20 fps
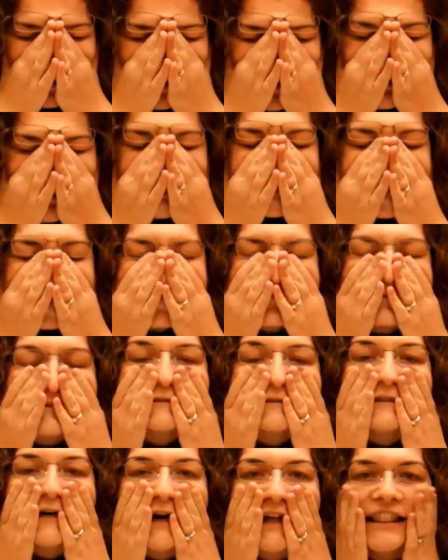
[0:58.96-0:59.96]

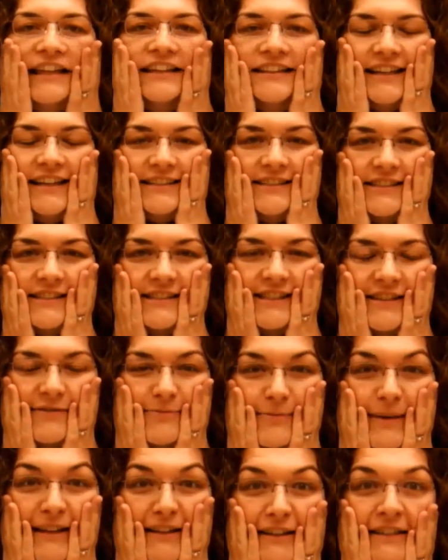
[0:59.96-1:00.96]
Oh, I think that's Steve
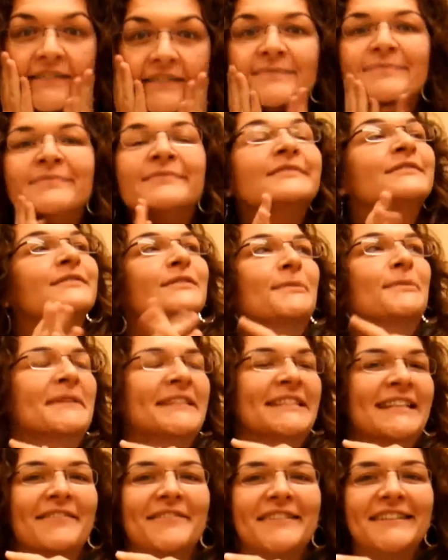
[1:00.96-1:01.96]
Miller from
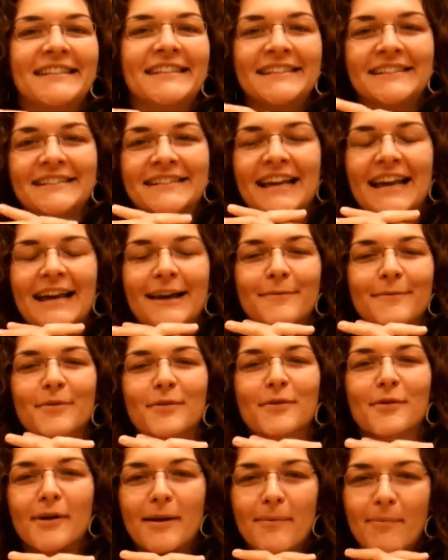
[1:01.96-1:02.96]
the 70s. Yeah, I'm
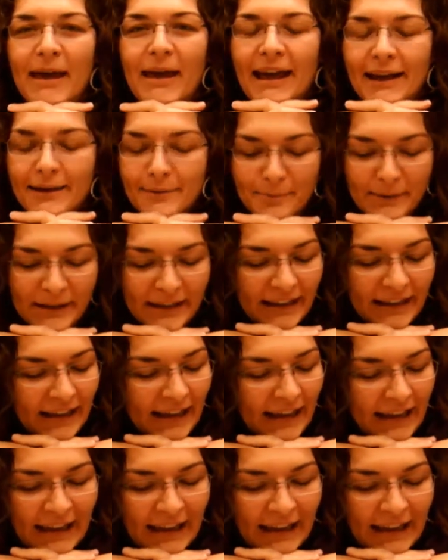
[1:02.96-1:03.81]
throwing it back. But